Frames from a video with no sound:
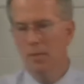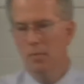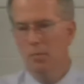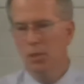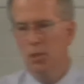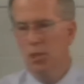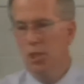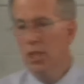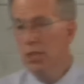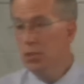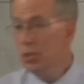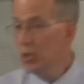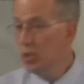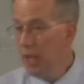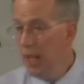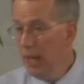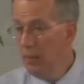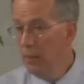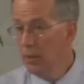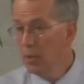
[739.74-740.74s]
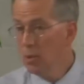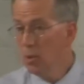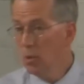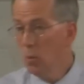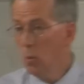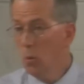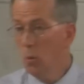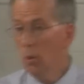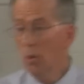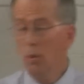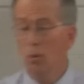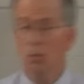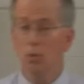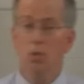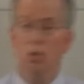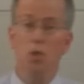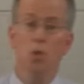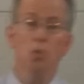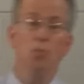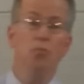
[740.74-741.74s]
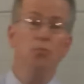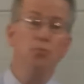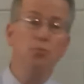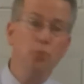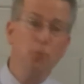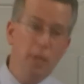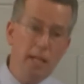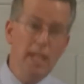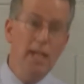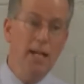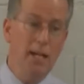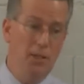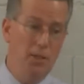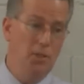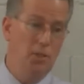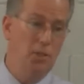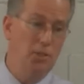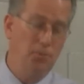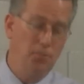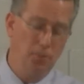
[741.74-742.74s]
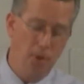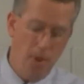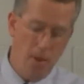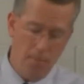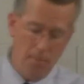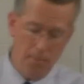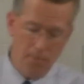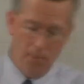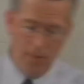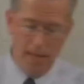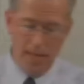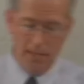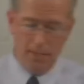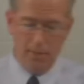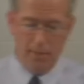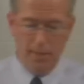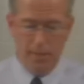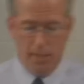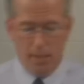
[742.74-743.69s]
But Jesus came into the world to free us from that